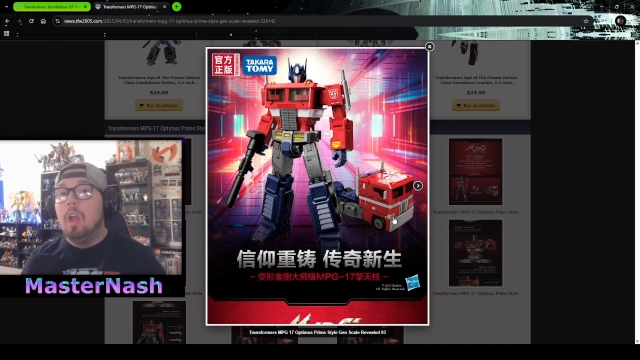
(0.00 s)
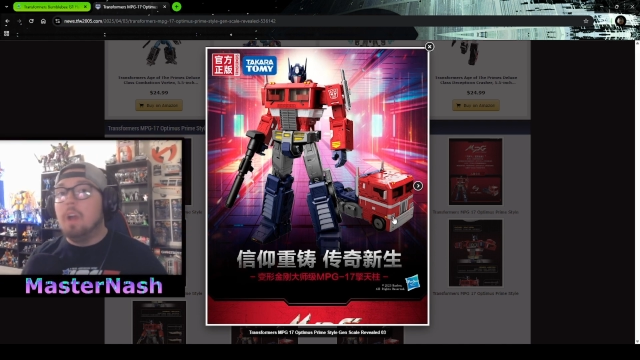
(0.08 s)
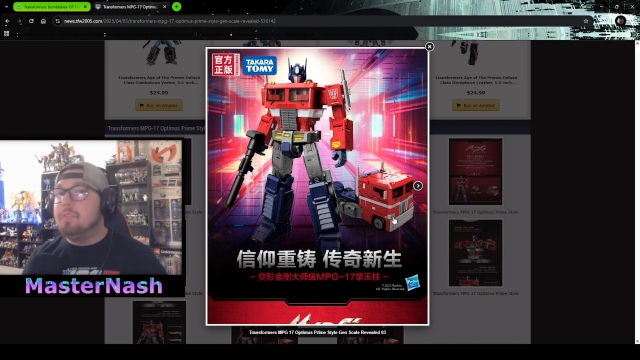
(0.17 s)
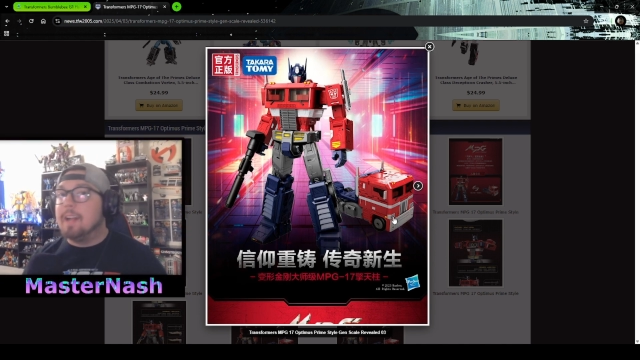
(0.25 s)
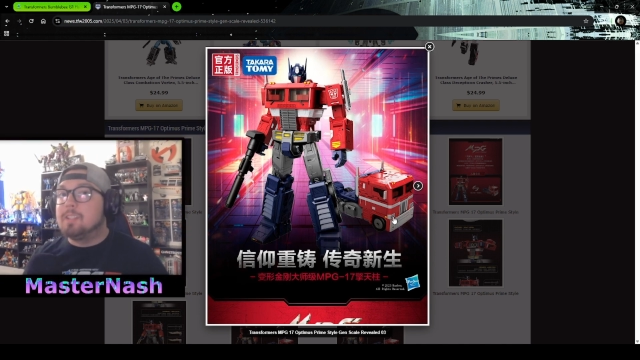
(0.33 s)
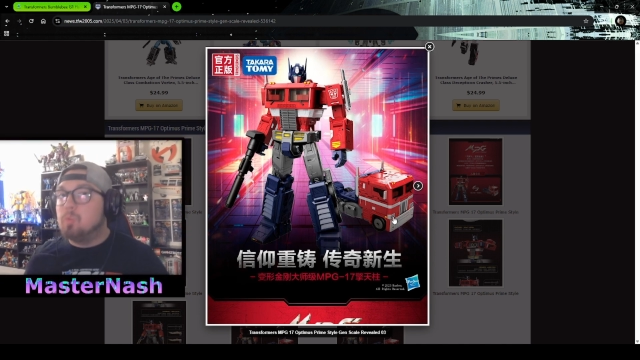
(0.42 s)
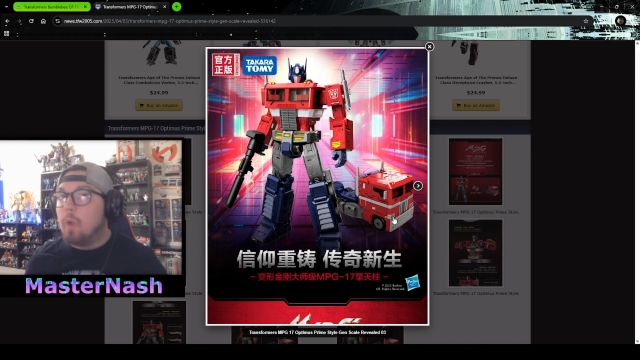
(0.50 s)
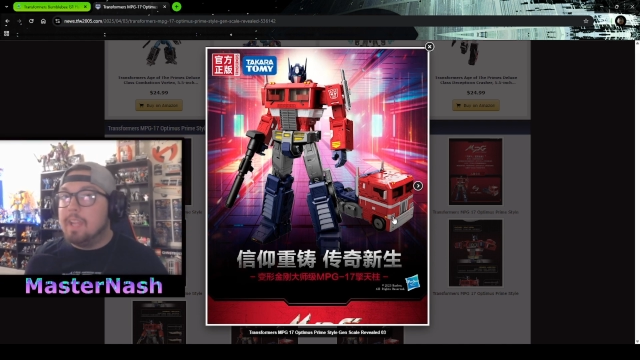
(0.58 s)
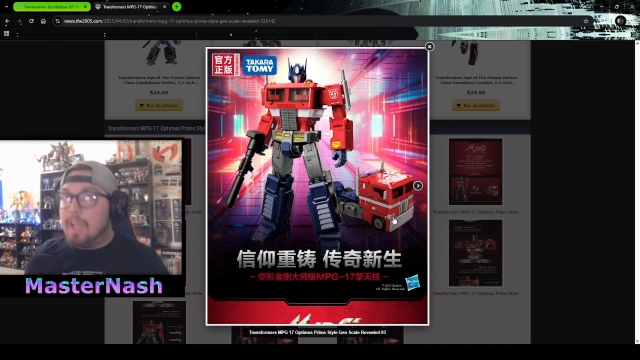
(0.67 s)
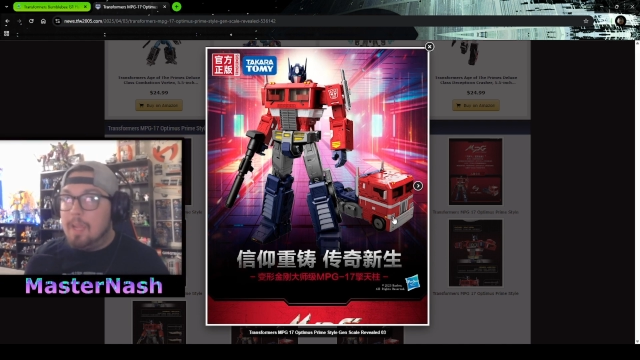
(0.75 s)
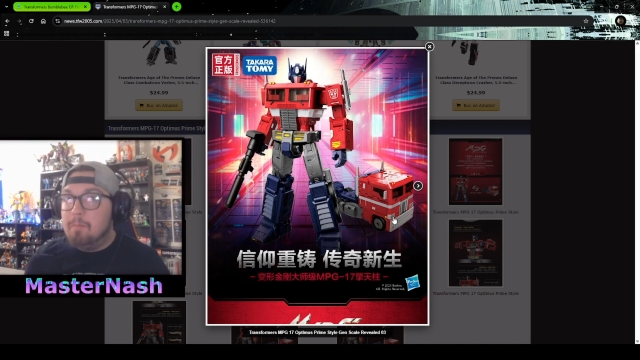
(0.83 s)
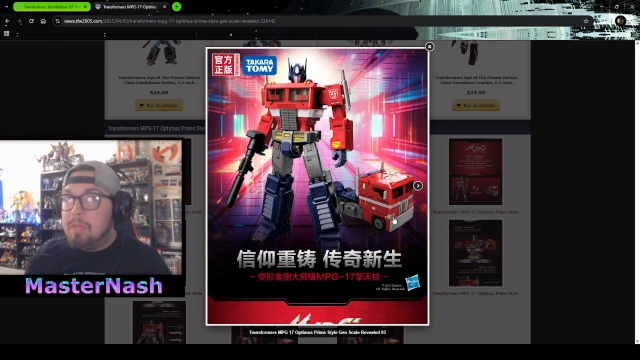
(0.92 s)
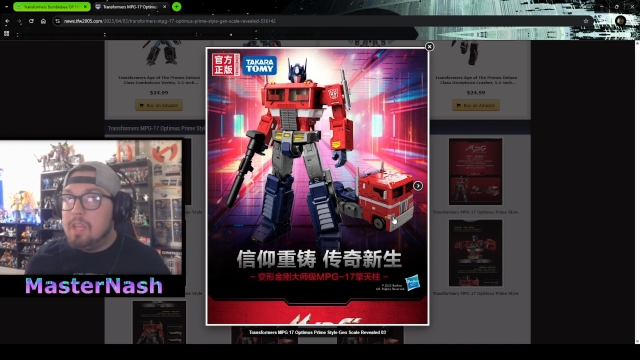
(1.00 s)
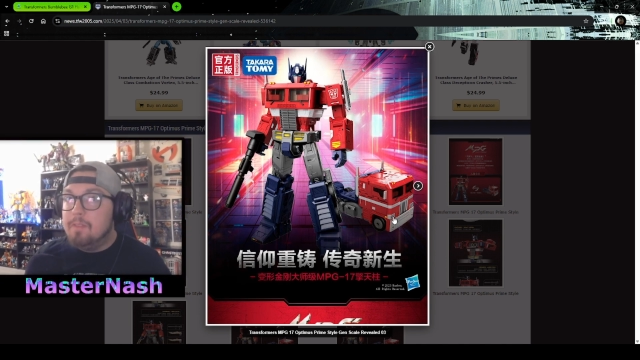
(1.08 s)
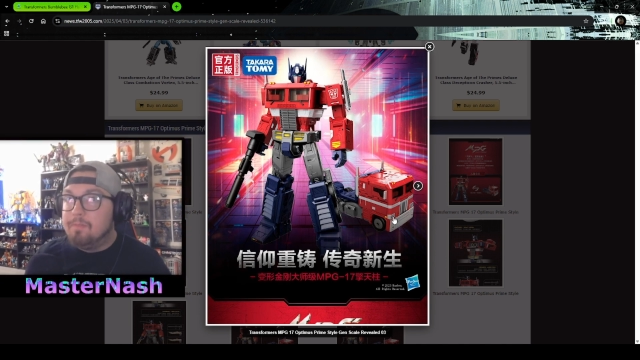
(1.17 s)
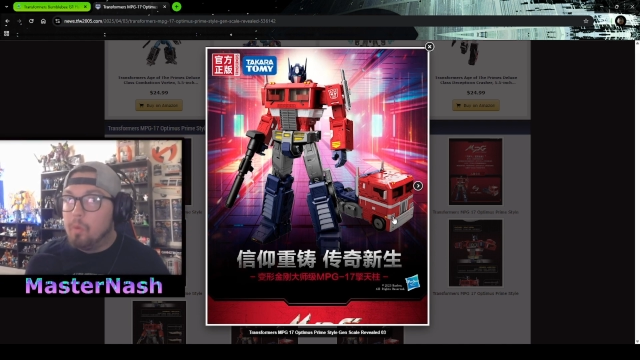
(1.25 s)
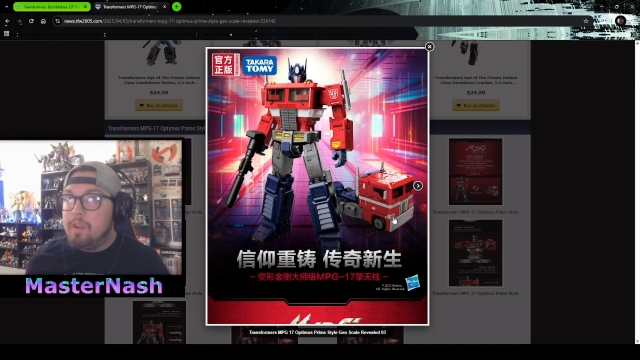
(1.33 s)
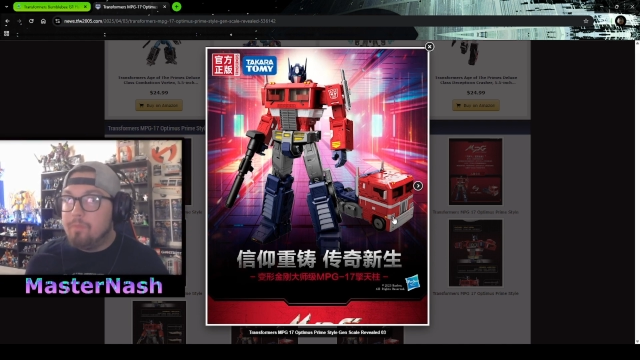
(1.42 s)
That's why
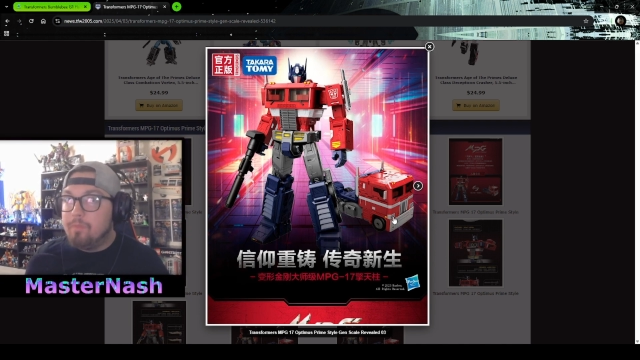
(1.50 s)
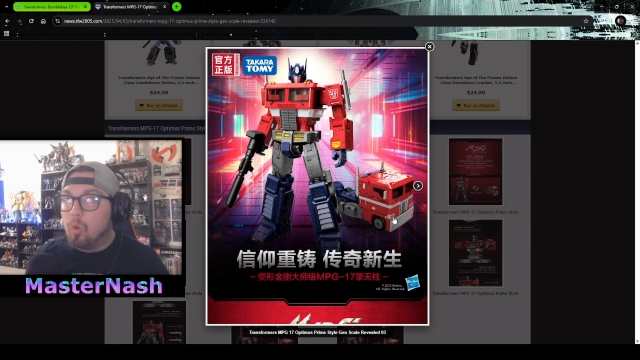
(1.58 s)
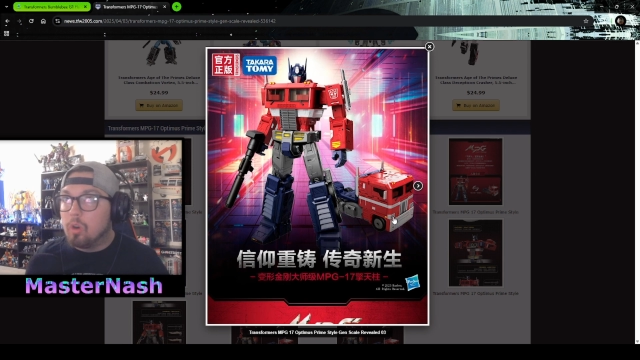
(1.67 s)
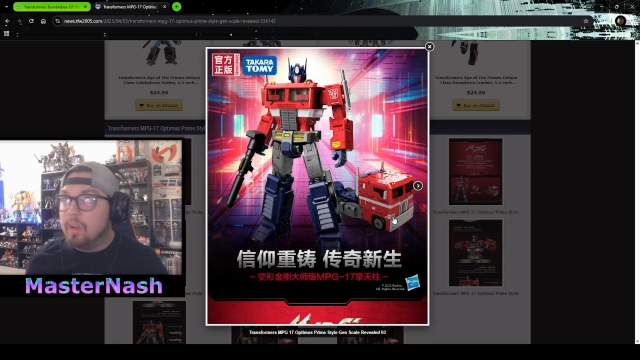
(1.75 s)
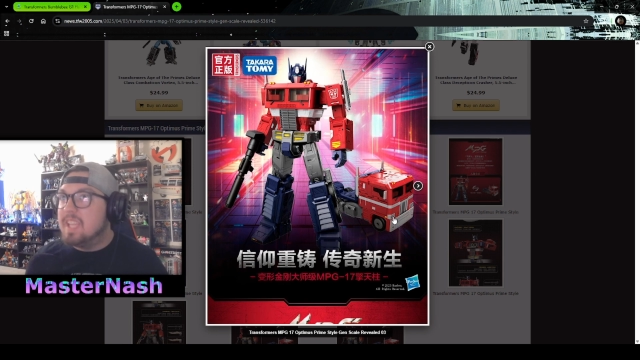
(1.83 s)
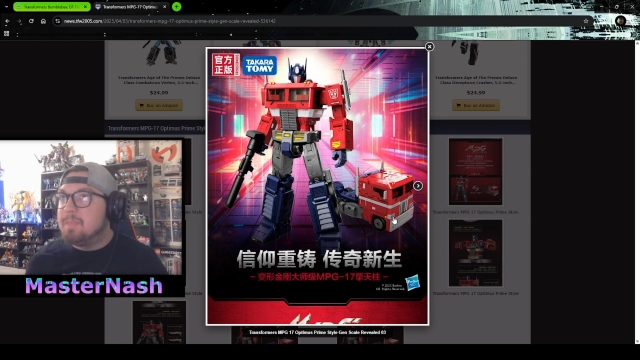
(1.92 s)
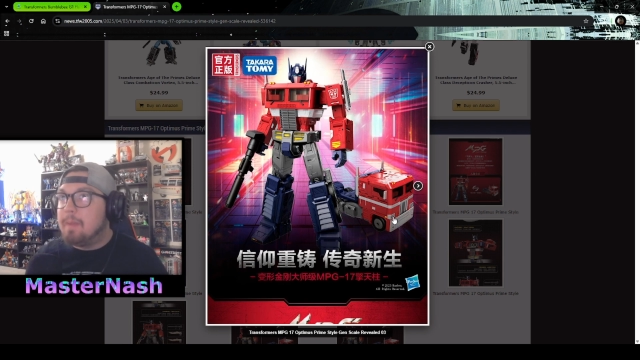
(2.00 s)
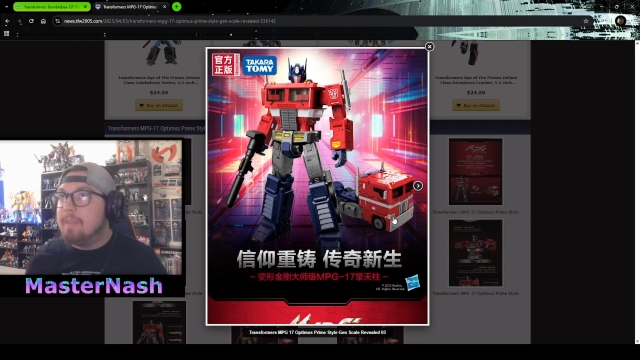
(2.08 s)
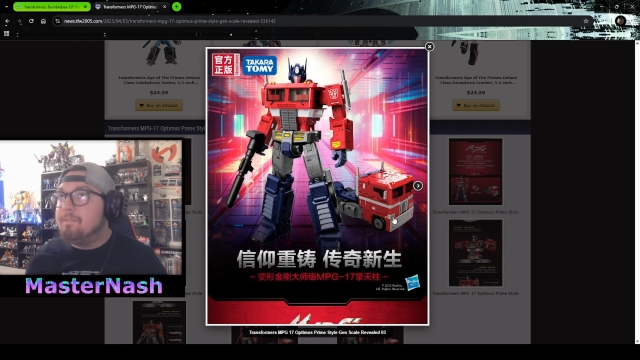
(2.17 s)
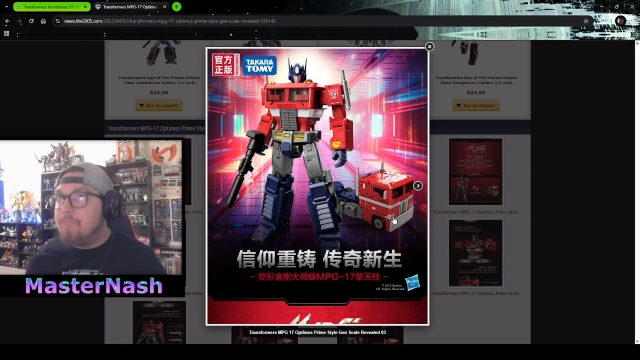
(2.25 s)
MP44 is my